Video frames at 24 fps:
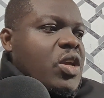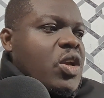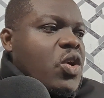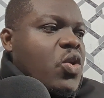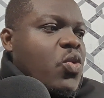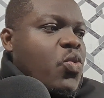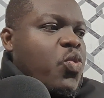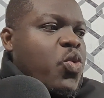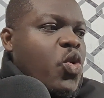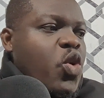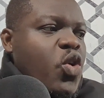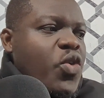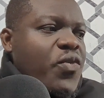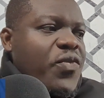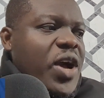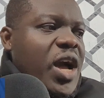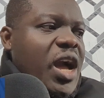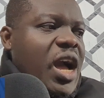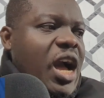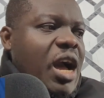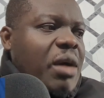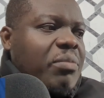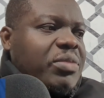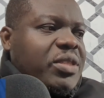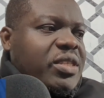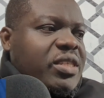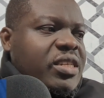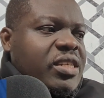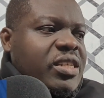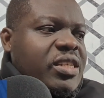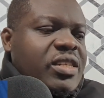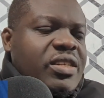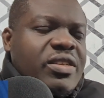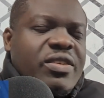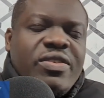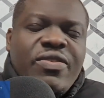
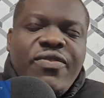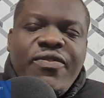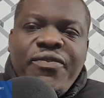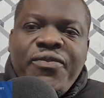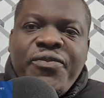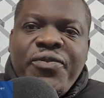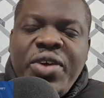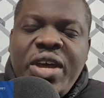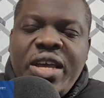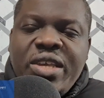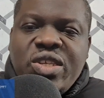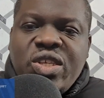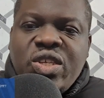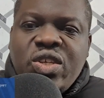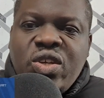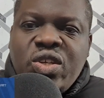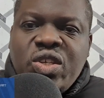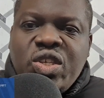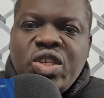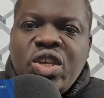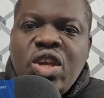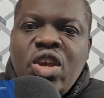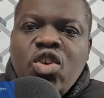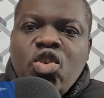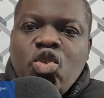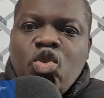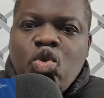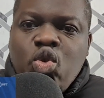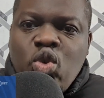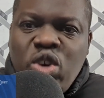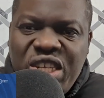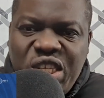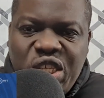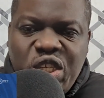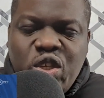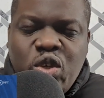Wolverhampton versus
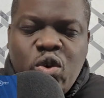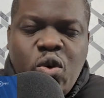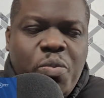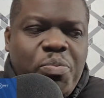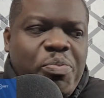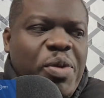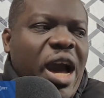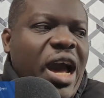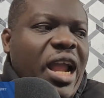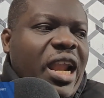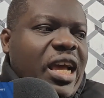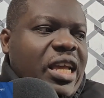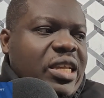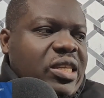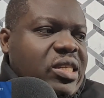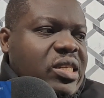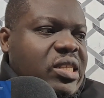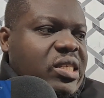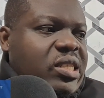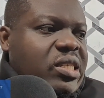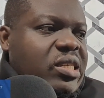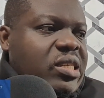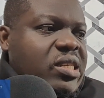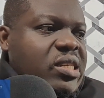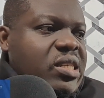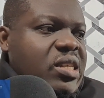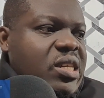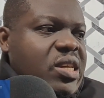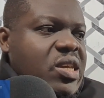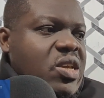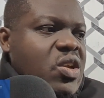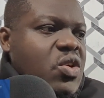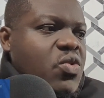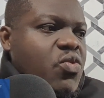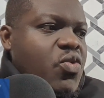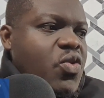Crystal Palace.
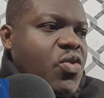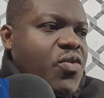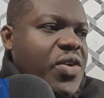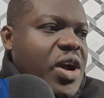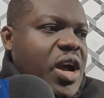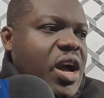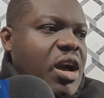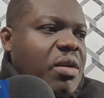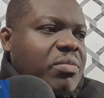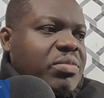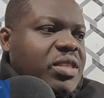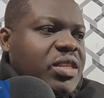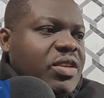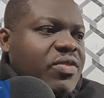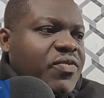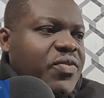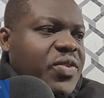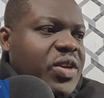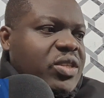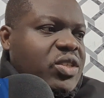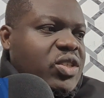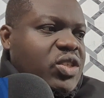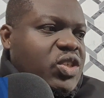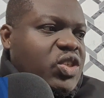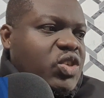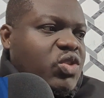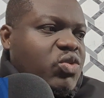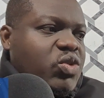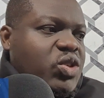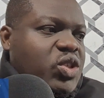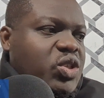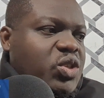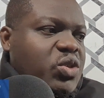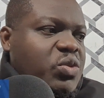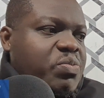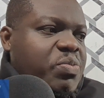Wolverhampton versus
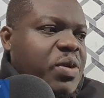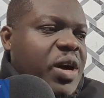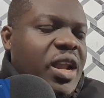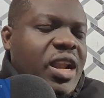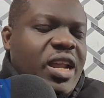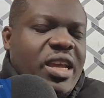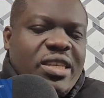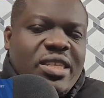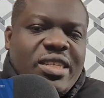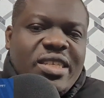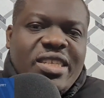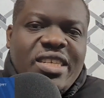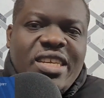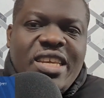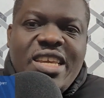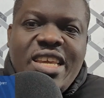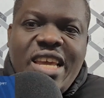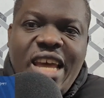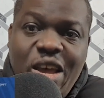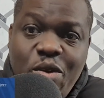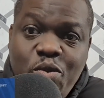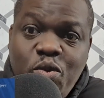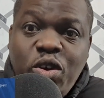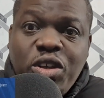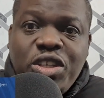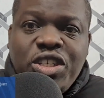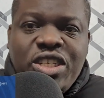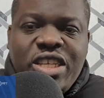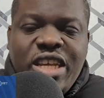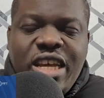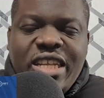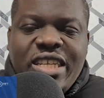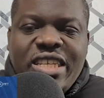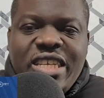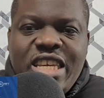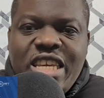Crystal Palace. I watched
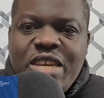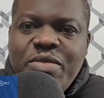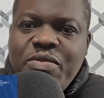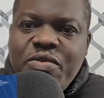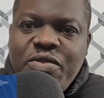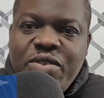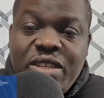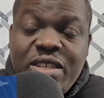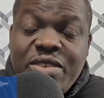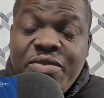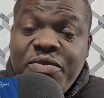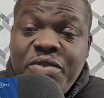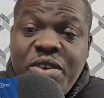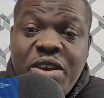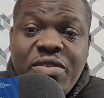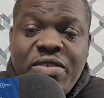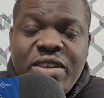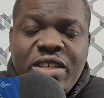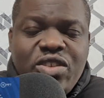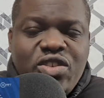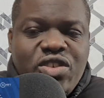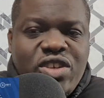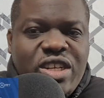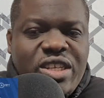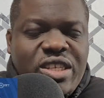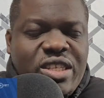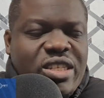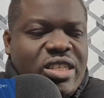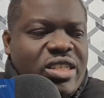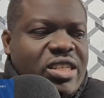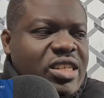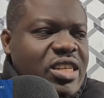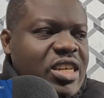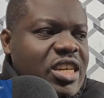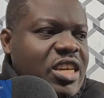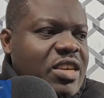that game. It was a very
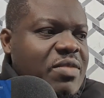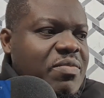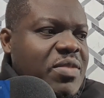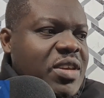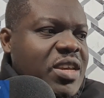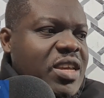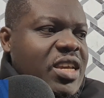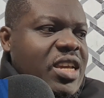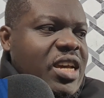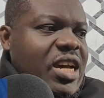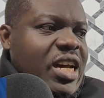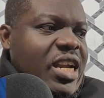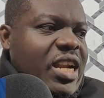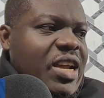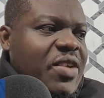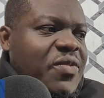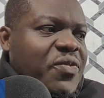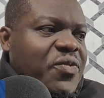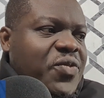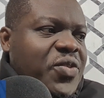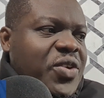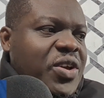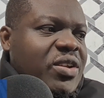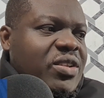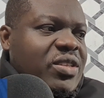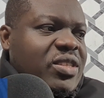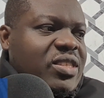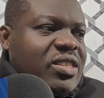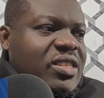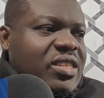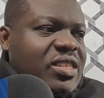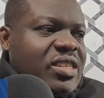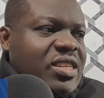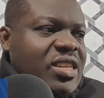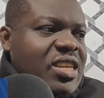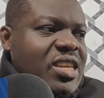interesting game, and I
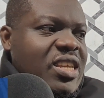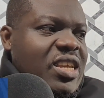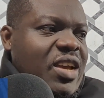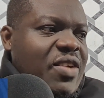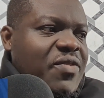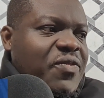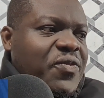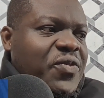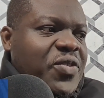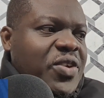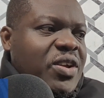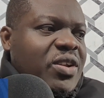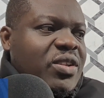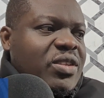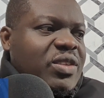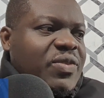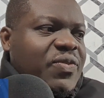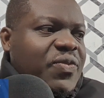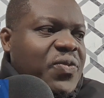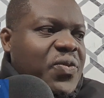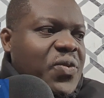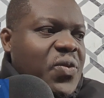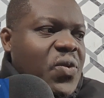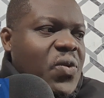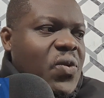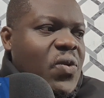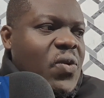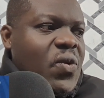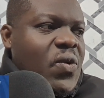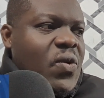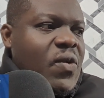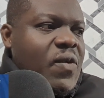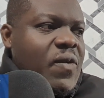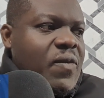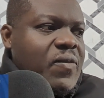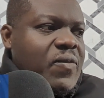felt
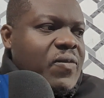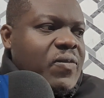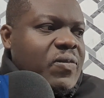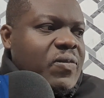for